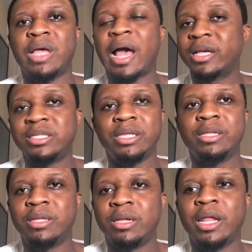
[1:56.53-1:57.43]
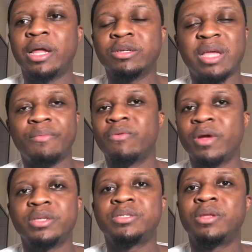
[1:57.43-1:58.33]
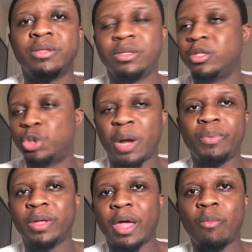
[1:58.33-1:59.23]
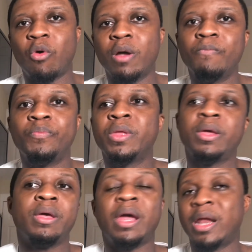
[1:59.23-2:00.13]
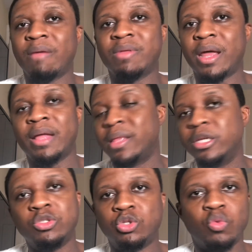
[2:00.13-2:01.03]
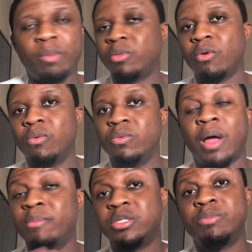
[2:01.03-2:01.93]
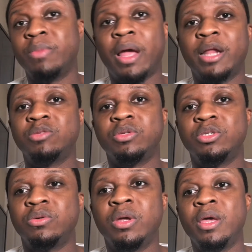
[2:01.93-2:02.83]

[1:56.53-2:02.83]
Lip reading: I can see the Lakers having rest, dropping game one, and then after that, they sweep through. I'm just gonna be honest with you.